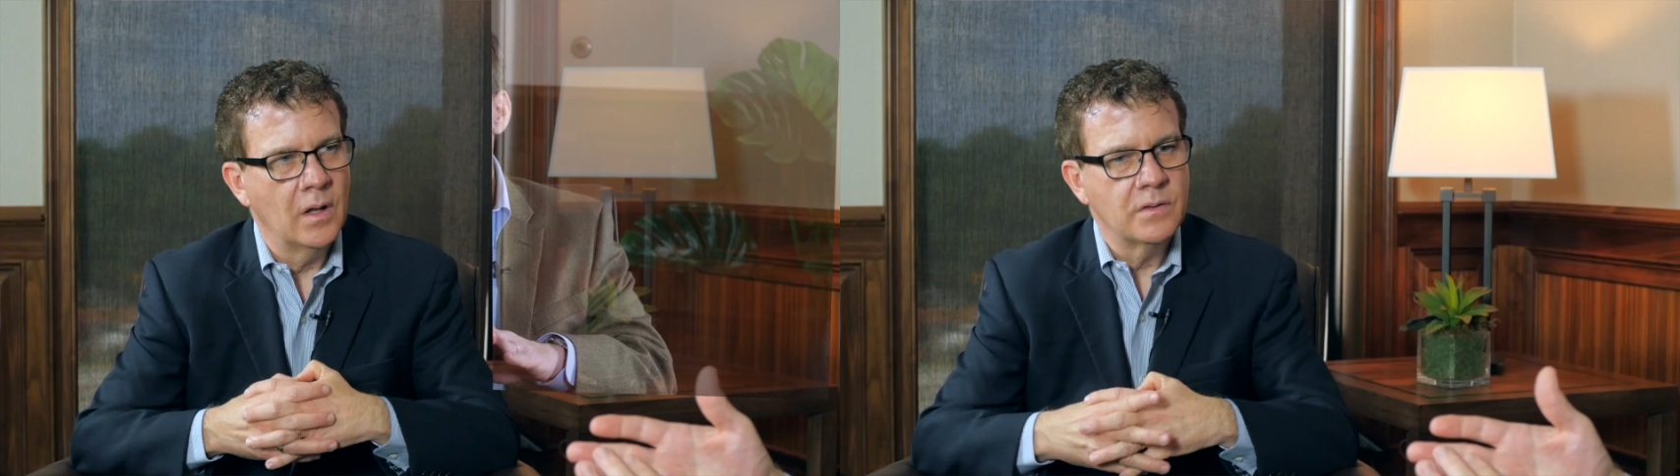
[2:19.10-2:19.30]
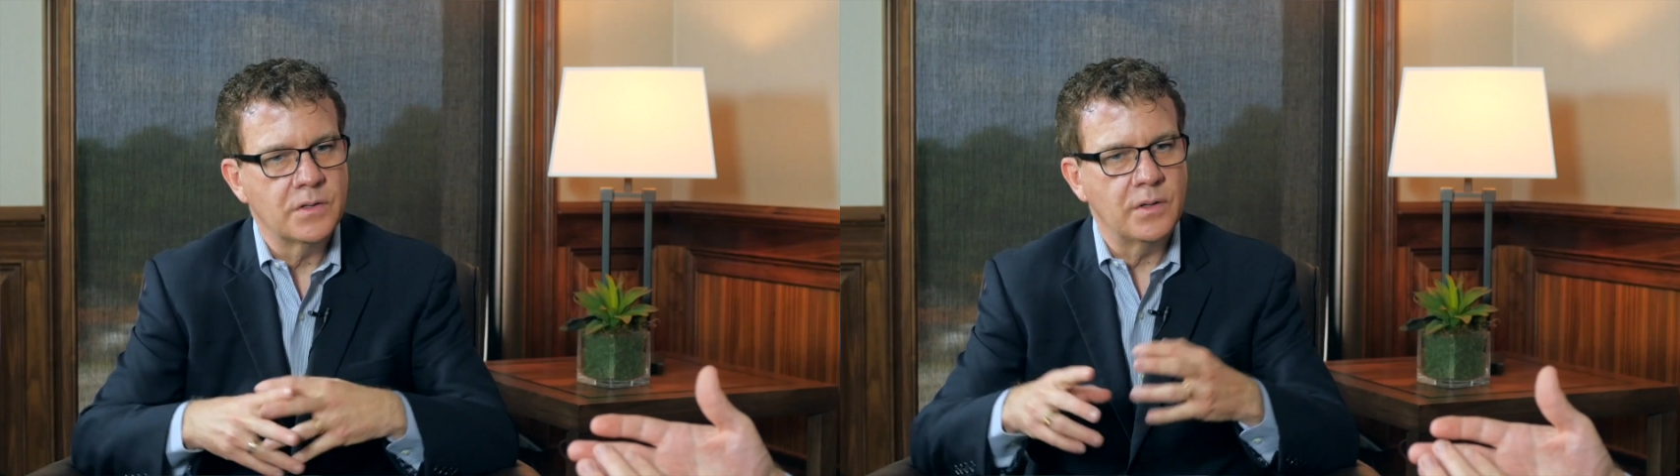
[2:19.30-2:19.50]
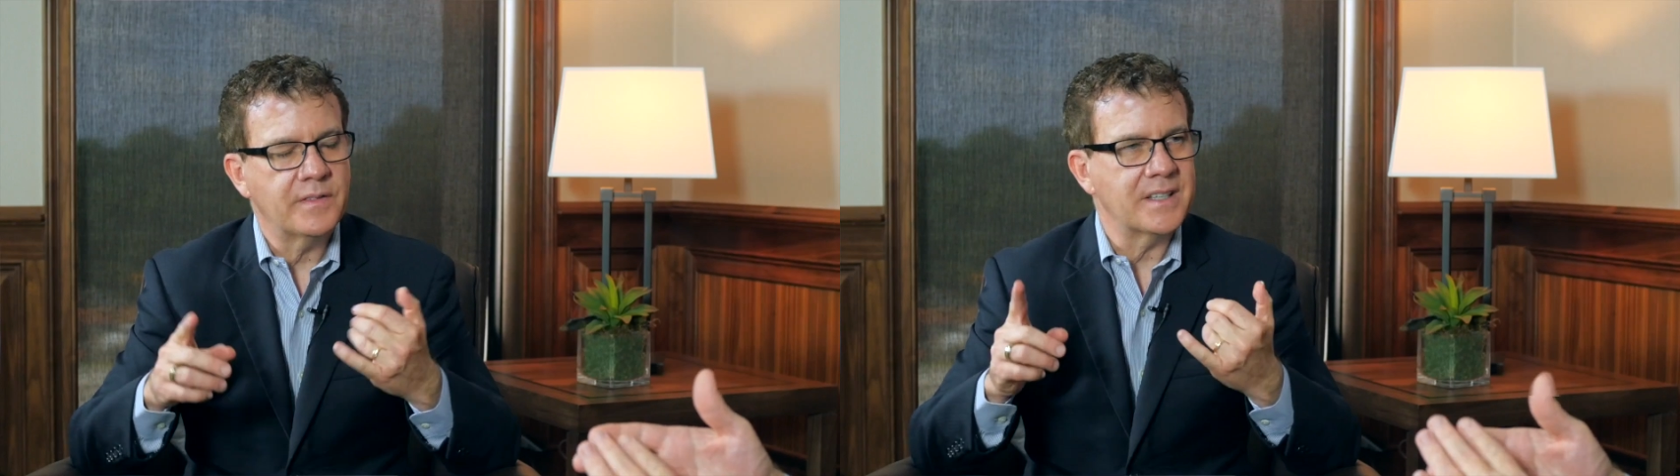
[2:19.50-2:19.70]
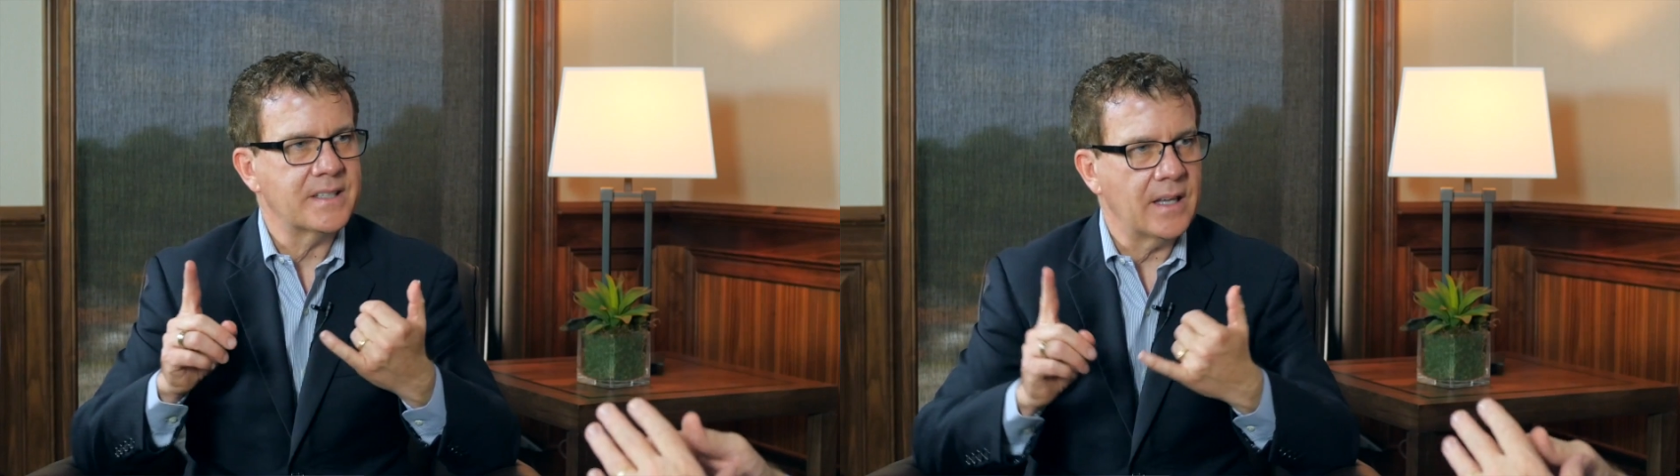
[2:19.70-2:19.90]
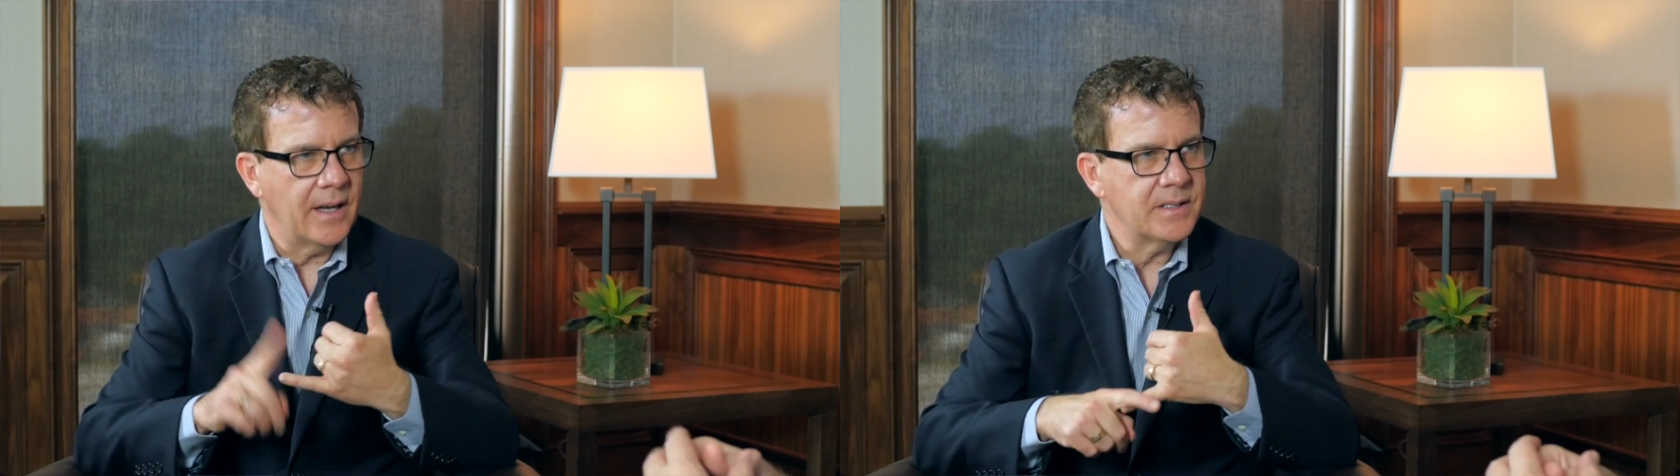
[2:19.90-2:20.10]
So you have to
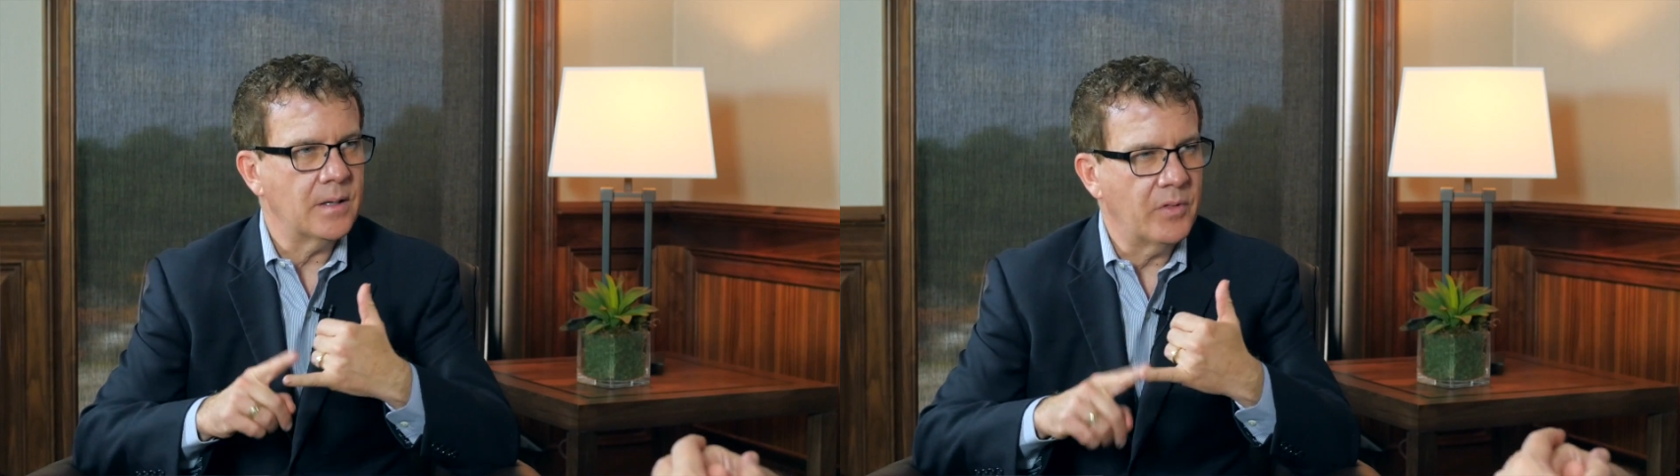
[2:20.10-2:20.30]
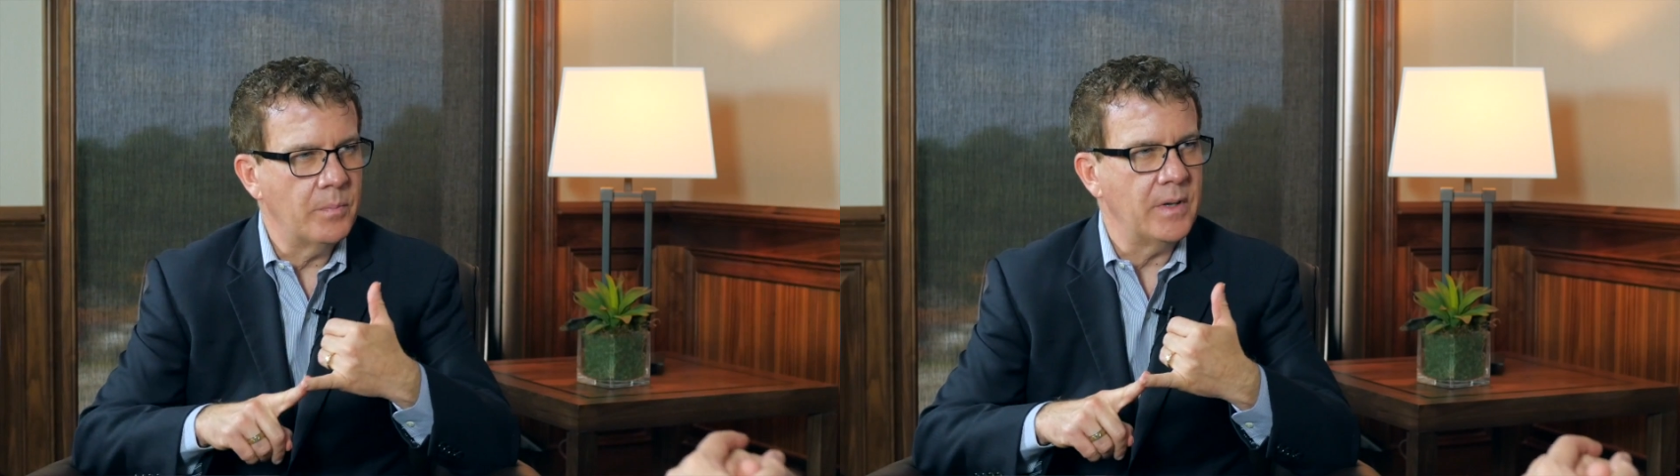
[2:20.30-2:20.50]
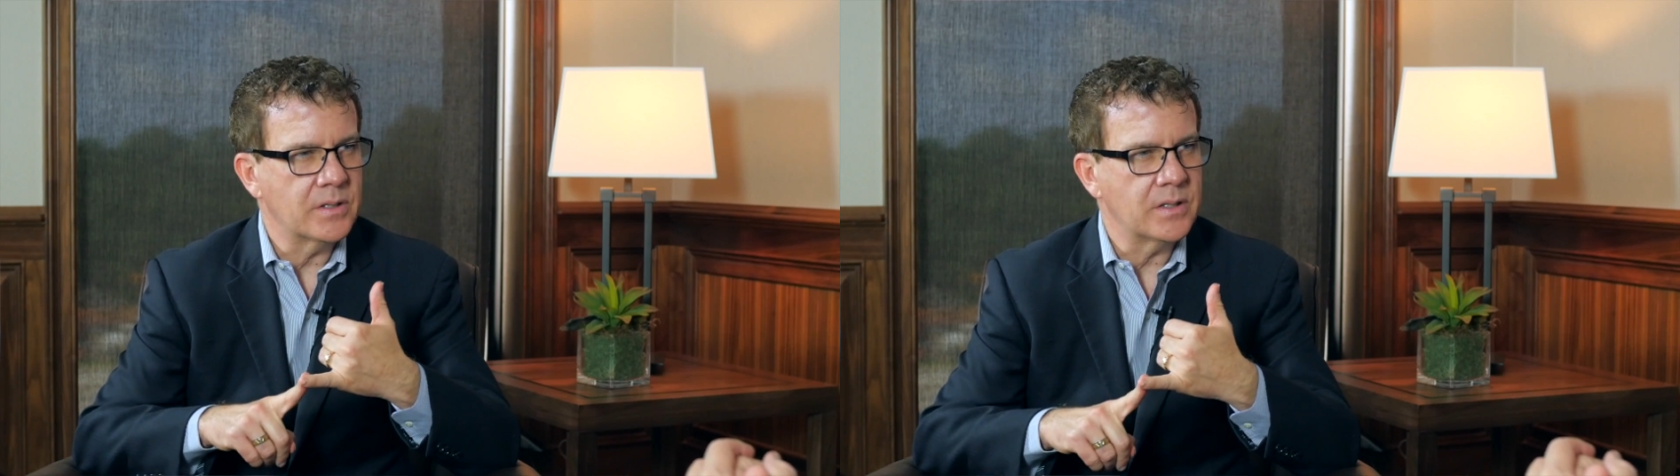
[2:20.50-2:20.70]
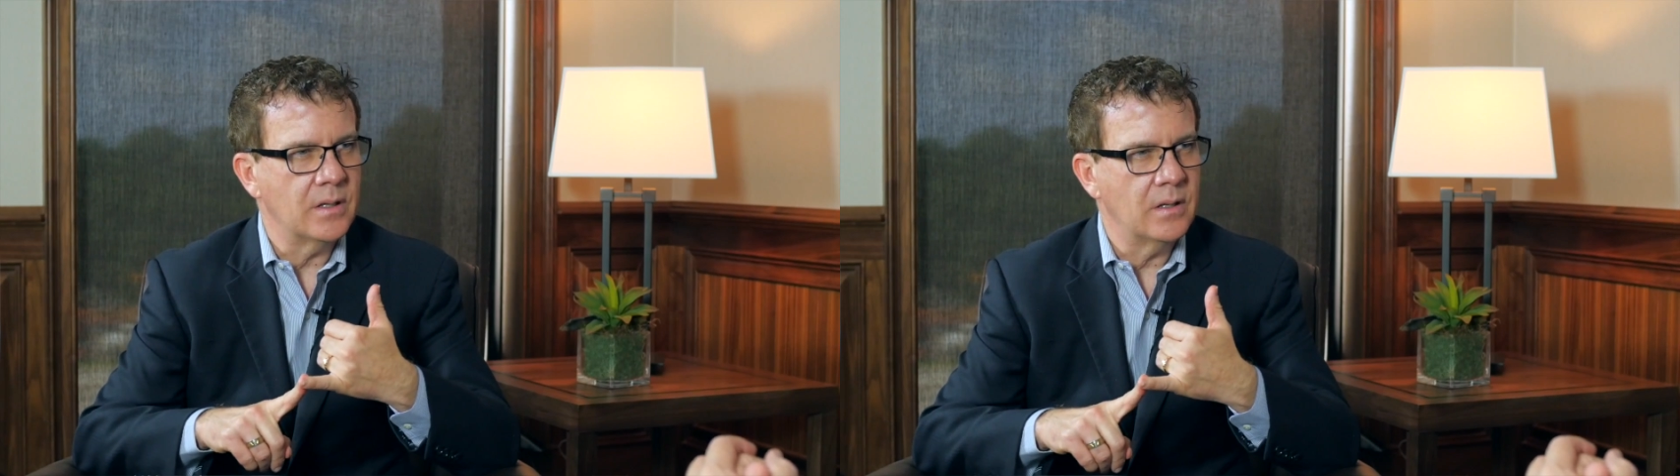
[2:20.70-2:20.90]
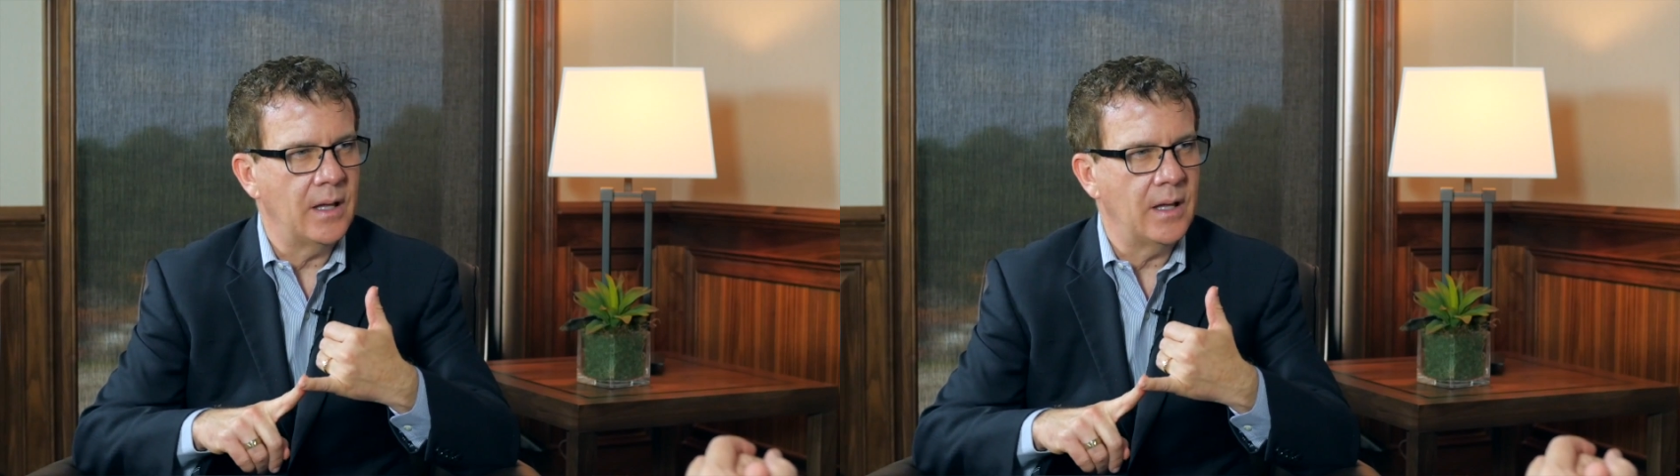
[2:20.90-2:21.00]
size up the mission,